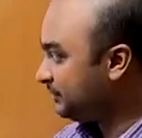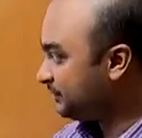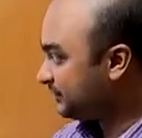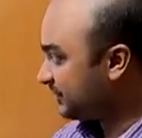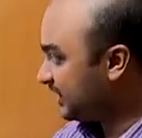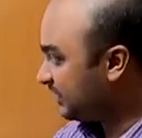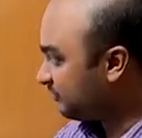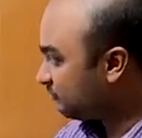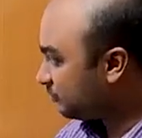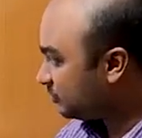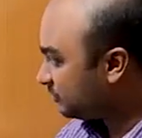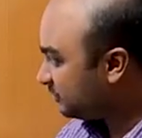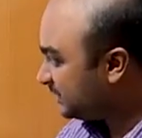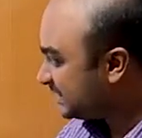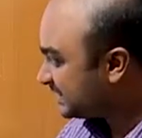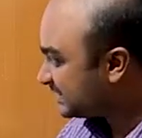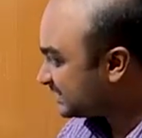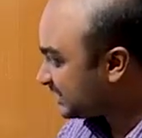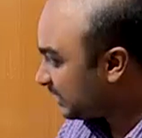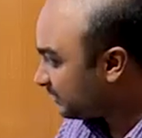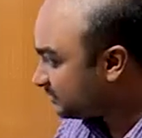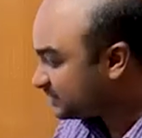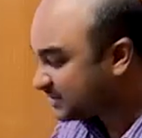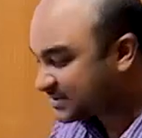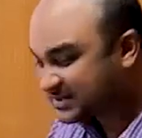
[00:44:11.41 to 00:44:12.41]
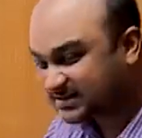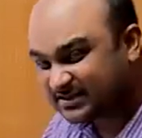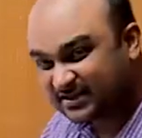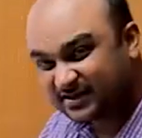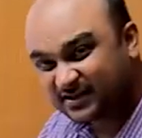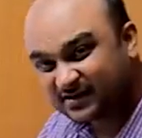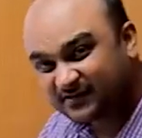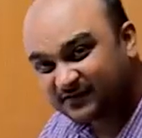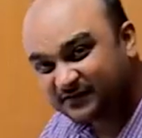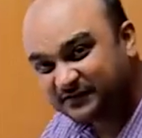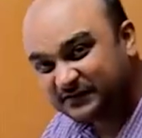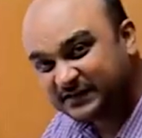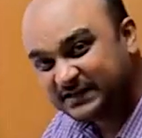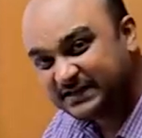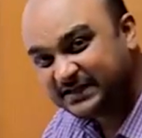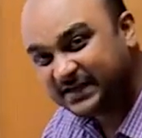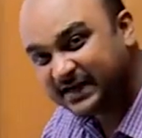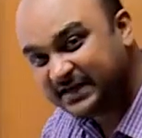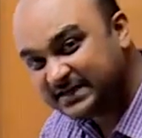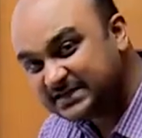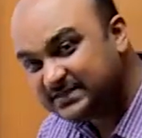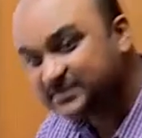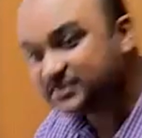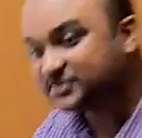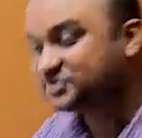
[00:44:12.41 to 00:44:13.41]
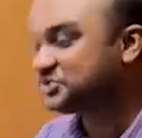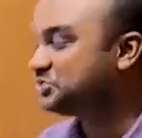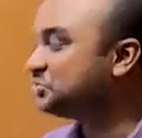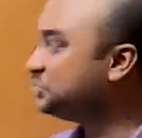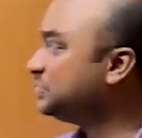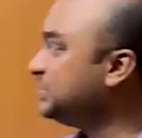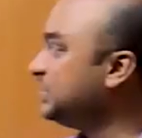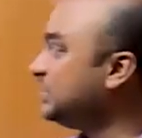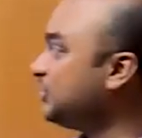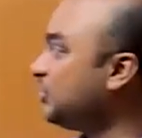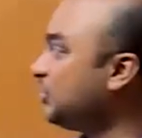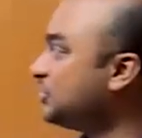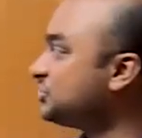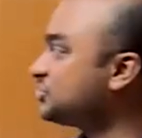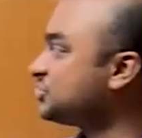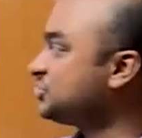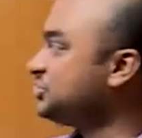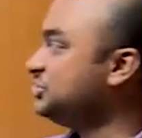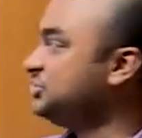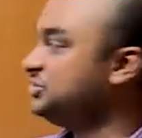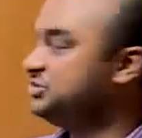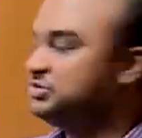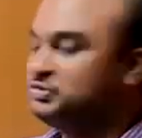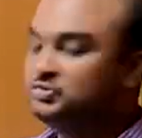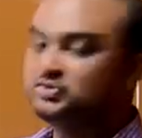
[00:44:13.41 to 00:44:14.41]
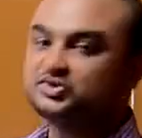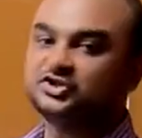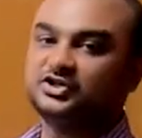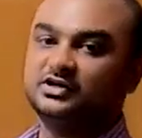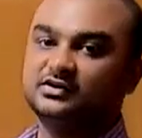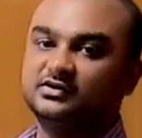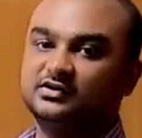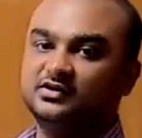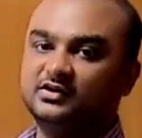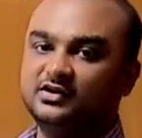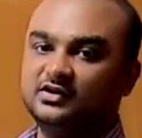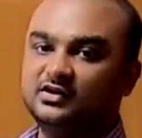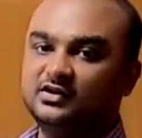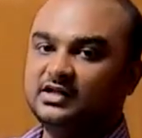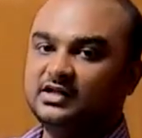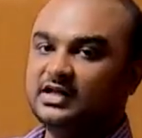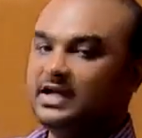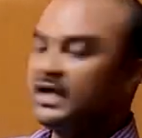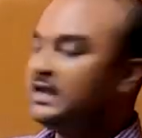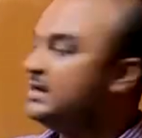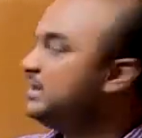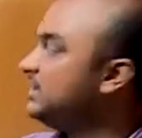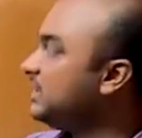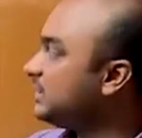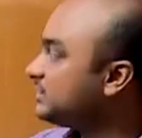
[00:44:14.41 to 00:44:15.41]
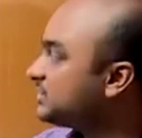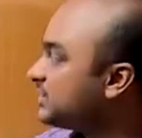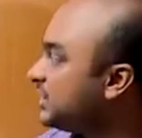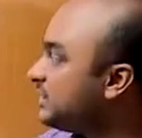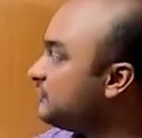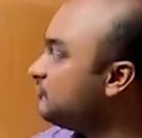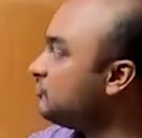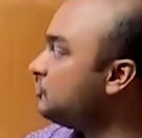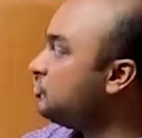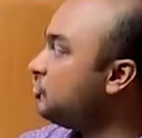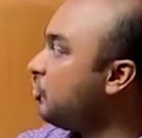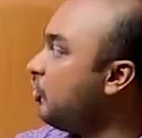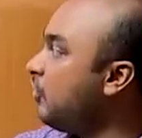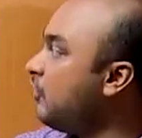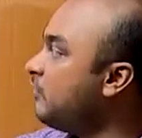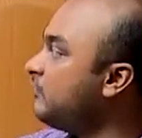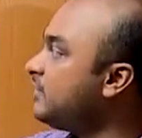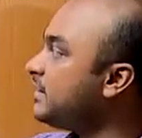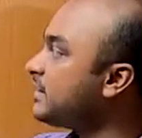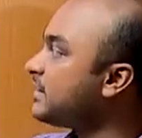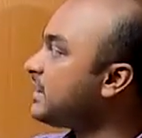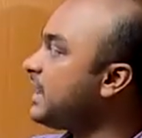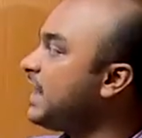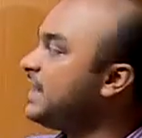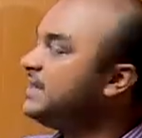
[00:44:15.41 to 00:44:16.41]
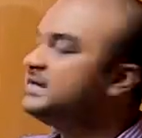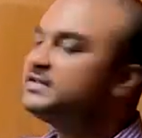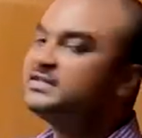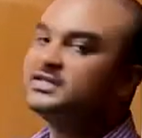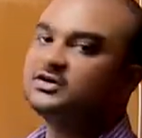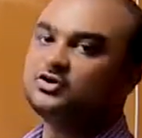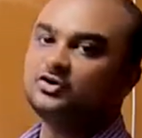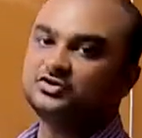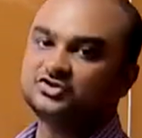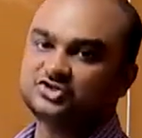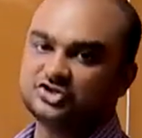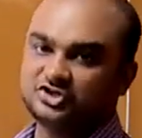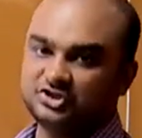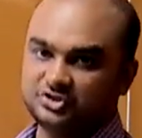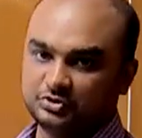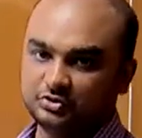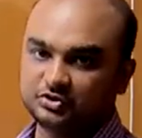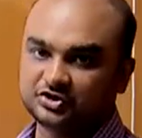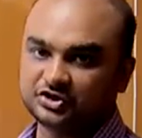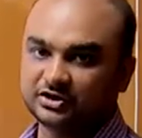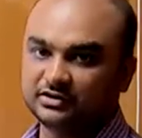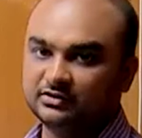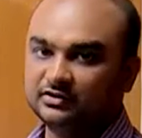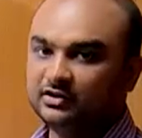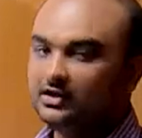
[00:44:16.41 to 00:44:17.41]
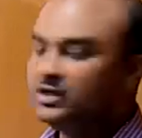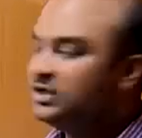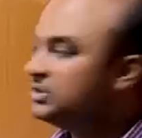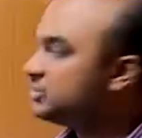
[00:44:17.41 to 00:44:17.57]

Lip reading: They would be subservient to the constitution, and nothing would override the constitution.